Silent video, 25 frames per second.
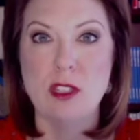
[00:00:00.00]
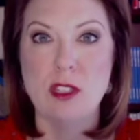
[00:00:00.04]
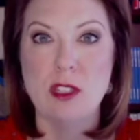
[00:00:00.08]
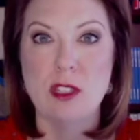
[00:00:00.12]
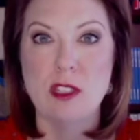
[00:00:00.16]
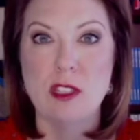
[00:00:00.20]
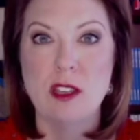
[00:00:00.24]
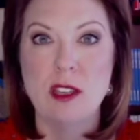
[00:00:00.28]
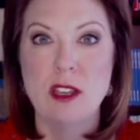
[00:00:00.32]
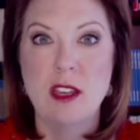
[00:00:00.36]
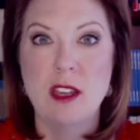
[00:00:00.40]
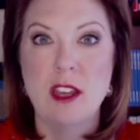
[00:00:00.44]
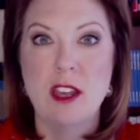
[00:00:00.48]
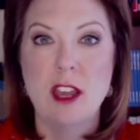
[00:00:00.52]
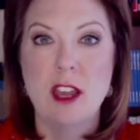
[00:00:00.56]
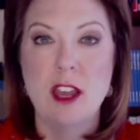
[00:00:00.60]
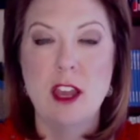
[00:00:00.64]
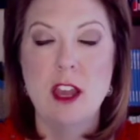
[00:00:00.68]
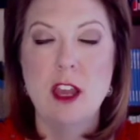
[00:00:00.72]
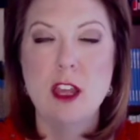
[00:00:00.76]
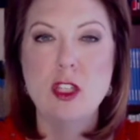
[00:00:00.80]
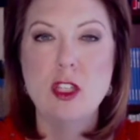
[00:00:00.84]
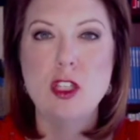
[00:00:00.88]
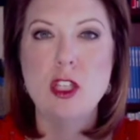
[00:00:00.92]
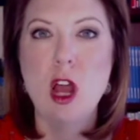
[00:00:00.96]
So
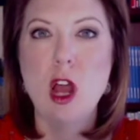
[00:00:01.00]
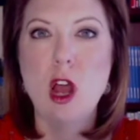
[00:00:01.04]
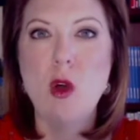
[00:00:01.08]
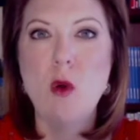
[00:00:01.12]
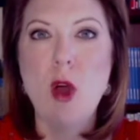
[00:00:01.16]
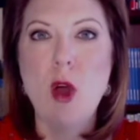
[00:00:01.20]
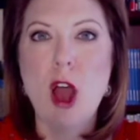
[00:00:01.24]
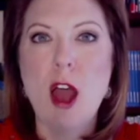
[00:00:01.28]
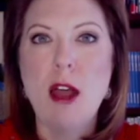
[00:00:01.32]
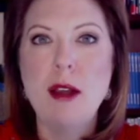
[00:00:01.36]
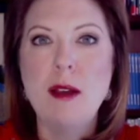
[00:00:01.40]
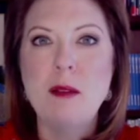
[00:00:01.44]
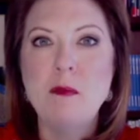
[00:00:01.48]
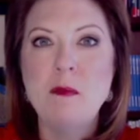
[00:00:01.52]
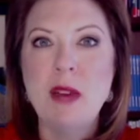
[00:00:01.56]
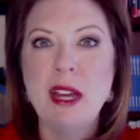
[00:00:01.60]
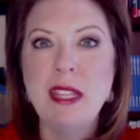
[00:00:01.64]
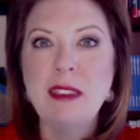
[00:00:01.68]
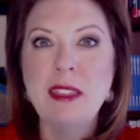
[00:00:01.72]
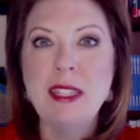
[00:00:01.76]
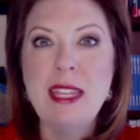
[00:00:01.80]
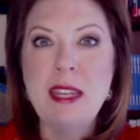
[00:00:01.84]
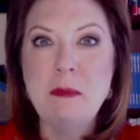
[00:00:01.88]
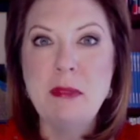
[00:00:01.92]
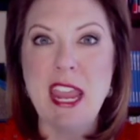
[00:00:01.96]
on a monthly
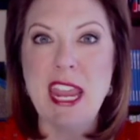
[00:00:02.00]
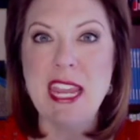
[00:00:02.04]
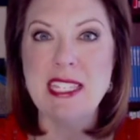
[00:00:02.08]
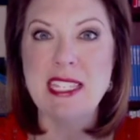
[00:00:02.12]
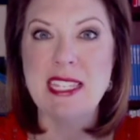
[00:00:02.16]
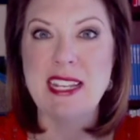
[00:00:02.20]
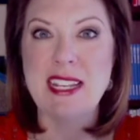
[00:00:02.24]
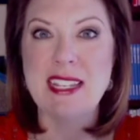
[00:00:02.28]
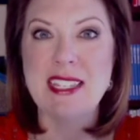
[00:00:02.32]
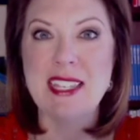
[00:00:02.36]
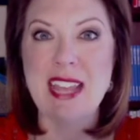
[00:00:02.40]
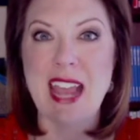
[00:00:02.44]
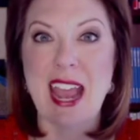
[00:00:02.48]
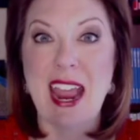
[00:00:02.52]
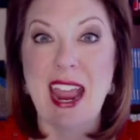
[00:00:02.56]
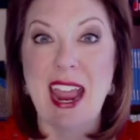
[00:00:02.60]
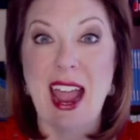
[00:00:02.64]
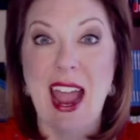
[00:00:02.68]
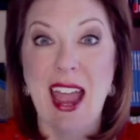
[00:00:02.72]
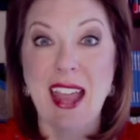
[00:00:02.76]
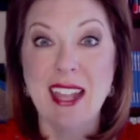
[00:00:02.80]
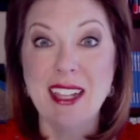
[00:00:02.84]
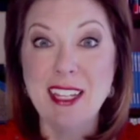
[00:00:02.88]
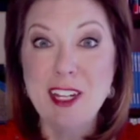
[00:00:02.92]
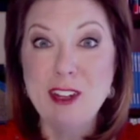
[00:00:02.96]
basis, I highly
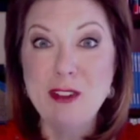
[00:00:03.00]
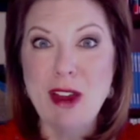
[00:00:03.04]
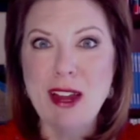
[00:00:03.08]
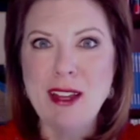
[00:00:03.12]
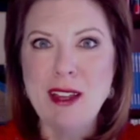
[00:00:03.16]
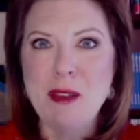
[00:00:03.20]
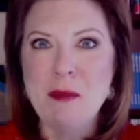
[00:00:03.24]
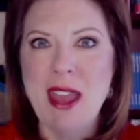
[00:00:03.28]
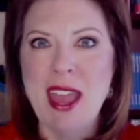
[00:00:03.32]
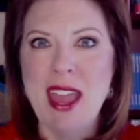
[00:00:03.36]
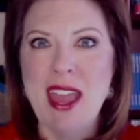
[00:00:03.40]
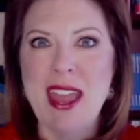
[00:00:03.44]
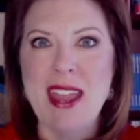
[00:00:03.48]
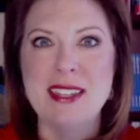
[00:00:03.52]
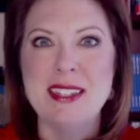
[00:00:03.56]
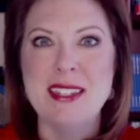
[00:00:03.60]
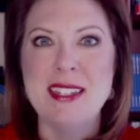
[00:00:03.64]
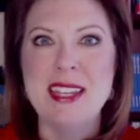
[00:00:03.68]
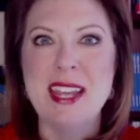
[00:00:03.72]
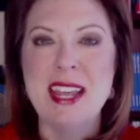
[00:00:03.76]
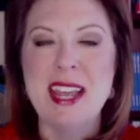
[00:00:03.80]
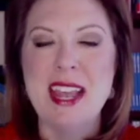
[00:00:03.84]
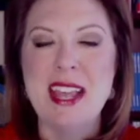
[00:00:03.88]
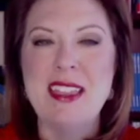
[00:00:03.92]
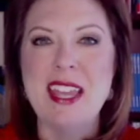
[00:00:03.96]
recommend
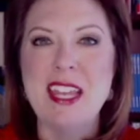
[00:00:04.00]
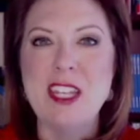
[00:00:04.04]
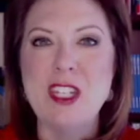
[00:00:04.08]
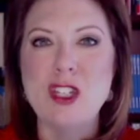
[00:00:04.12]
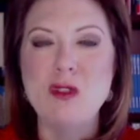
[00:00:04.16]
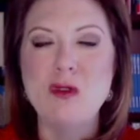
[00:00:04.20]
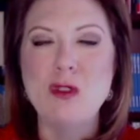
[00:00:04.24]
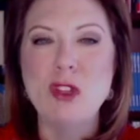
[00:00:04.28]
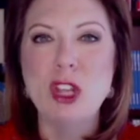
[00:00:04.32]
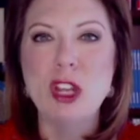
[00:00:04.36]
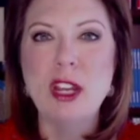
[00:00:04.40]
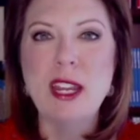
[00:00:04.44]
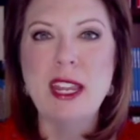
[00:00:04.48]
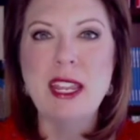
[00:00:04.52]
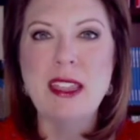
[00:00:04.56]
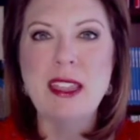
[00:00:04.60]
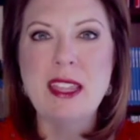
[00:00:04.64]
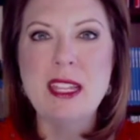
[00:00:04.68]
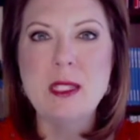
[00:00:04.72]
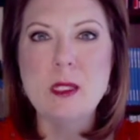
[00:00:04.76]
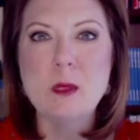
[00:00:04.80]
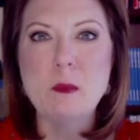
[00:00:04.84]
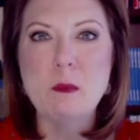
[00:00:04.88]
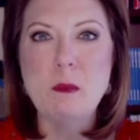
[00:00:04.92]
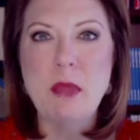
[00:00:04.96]
that you look at
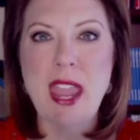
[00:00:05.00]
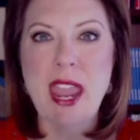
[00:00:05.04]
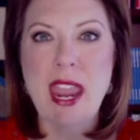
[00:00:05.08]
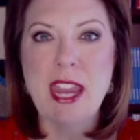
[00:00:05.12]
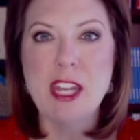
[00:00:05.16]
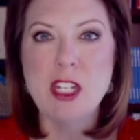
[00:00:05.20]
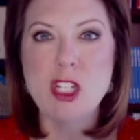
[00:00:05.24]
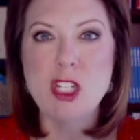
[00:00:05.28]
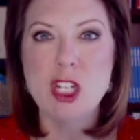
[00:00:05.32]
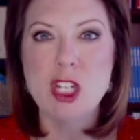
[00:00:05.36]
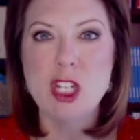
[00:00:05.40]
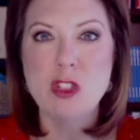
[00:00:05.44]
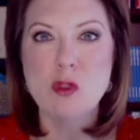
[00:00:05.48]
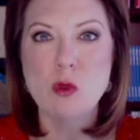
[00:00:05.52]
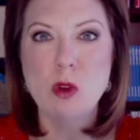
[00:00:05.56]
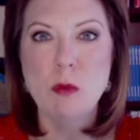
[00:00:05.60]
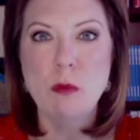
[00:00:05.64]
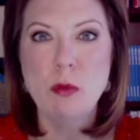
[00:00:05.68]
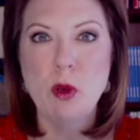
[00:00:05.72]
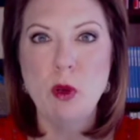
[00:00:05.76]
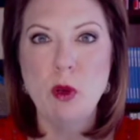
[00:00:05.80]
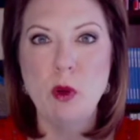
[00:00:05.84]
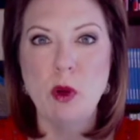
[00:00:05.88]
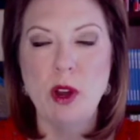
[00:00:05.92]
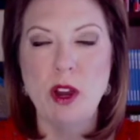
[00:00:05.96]
this pages
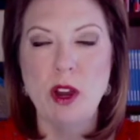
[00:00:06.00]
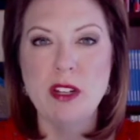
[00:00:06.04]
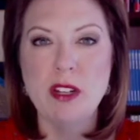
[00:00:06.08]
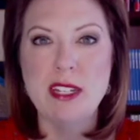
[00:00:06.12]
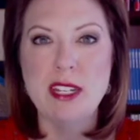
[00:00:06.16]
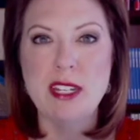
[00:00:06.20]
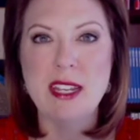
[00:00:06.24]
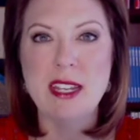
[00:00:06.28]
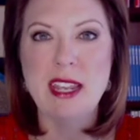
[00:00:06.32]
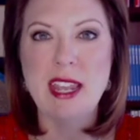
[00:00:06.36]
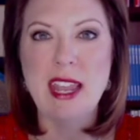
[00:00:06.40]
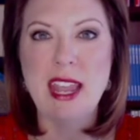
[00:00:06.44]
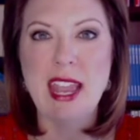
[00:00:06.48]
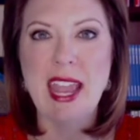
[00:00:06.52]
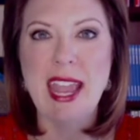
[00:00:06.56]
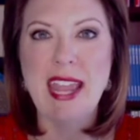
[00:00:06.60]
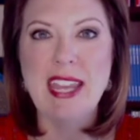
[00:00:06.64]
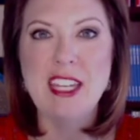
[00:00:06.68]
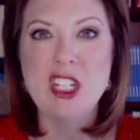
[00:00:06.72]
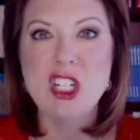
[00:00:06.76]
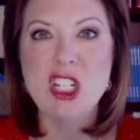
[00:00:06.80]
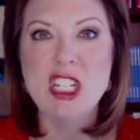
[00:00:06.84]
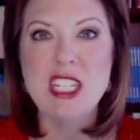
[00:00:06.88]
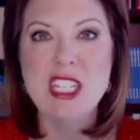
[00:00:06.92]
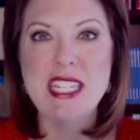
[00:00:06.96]
report
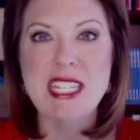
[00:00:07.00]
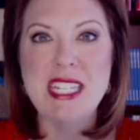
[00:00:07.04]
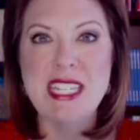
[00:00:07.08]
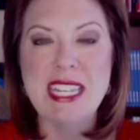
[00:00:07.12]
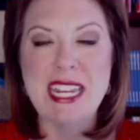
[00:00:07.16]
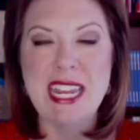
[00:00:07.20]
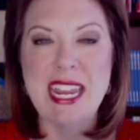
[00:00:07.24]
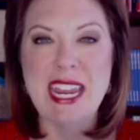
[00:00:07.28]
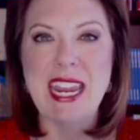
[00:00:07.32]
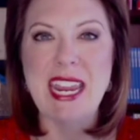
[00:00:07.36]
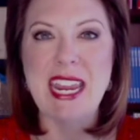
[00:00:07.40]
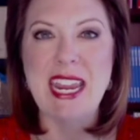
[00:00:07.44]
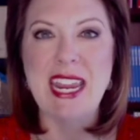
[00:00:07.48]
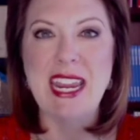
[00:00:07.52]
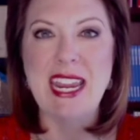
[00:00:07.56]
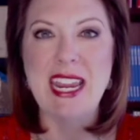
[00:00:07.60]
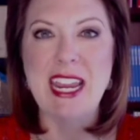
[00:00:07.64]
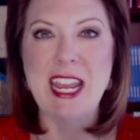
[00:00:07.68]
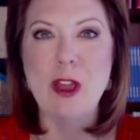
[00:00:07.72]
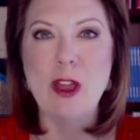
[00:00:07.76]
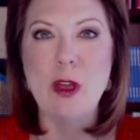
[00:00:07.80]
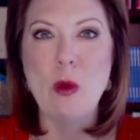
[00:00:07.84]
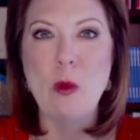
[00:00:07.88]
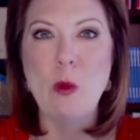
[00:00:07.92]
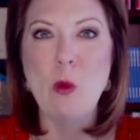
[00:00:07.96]
and just see
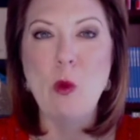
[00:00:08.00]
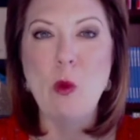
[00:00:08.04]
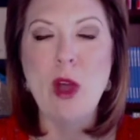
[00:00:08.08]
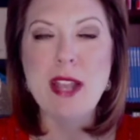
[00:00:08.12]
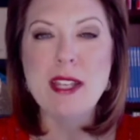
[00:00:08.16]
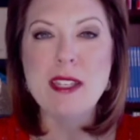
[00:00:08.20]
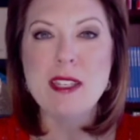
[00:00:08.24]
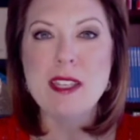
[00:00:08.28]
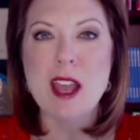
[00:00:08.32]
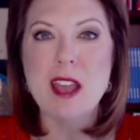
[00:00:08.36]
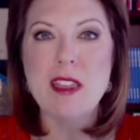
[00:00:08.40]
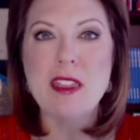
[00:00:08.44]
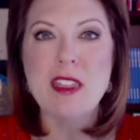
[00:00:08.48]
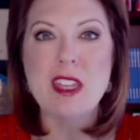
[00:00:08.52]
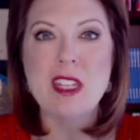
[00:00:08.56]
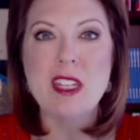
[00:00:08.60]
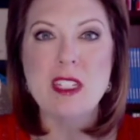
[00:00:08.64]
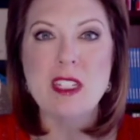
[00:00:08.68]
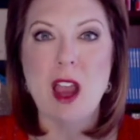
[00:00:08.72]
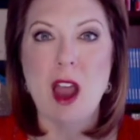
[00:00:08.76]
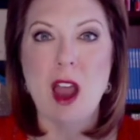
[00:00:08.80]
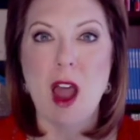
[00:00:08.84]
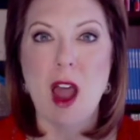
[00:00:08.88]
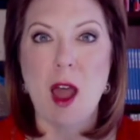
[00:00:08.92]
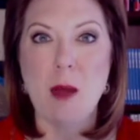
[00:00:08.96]
what's the
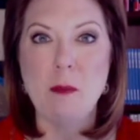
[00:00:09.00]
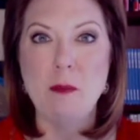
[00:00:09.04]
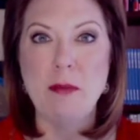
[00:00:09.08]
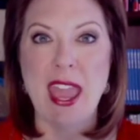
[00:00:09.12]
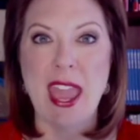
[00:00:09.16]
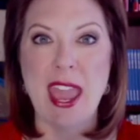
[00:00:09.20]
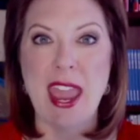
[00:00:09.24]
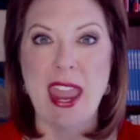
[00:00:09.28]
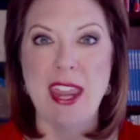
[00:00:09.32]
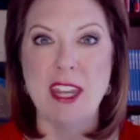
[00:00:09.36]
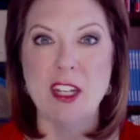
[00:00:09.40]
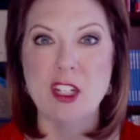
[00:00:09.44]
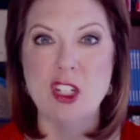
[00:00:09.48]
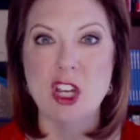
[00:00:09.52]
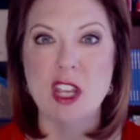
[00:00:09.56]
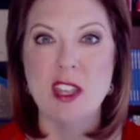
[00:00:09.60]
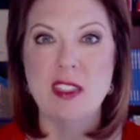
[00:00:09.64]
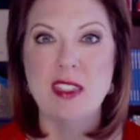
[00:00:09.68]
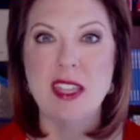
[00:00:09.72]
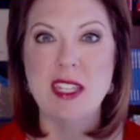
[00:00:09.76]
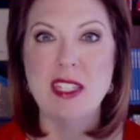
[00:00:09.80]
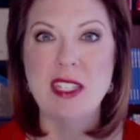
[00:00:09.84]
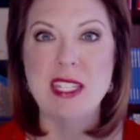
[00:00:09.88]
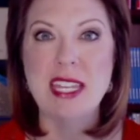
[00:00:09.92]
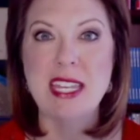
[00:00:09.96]
top page
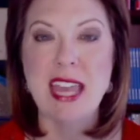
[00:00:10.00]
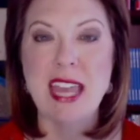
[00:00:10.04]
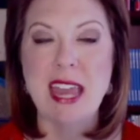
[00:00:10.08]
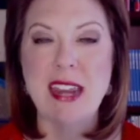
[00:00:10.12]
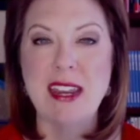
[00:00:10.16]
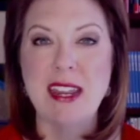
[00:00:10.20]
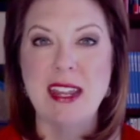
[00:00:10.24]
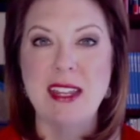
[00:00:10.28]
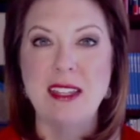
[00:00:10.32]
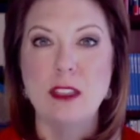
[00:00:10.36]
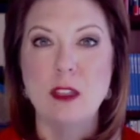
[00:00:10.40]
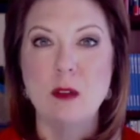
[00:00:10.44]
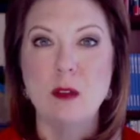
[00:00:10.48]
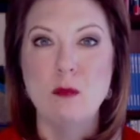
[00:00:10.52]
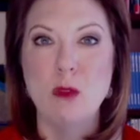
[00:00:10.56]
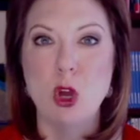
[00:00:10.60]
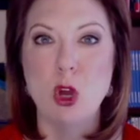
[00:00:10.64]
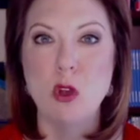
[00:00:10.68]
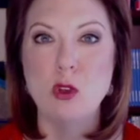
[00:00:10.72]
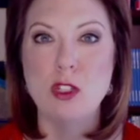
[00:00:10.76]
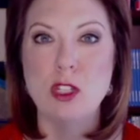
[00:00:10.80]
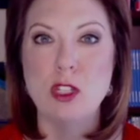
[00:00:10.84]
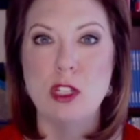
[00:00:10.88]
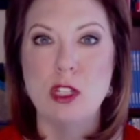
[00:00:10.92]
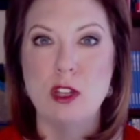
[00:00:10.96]
that's getting the
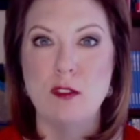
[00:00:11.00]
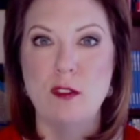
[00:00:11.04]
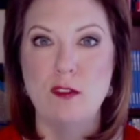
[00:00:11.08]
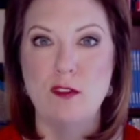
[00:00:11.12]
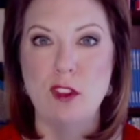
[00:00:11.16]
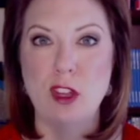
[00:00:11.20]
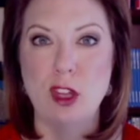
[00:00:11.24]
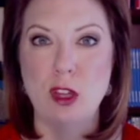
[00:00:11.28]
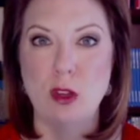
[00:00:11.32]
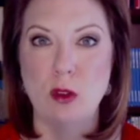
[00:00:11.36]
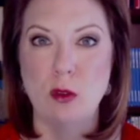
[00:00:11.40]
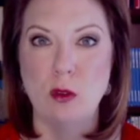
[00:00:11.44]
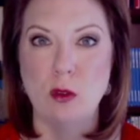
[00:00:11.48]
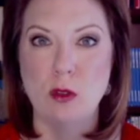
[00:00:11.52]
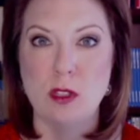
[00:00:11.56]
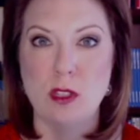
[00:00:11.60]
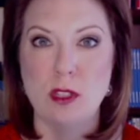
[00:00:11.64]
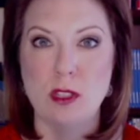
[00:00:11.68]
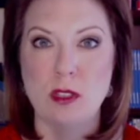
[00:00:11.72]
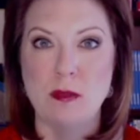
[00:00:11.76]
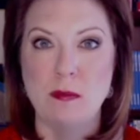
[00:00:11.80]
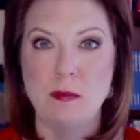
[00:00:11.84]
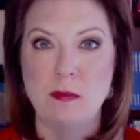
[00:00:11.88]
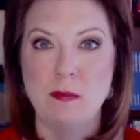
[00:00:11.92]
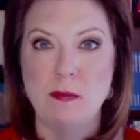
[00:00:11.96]
most
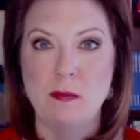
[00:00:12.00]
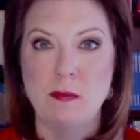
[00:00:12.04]
views.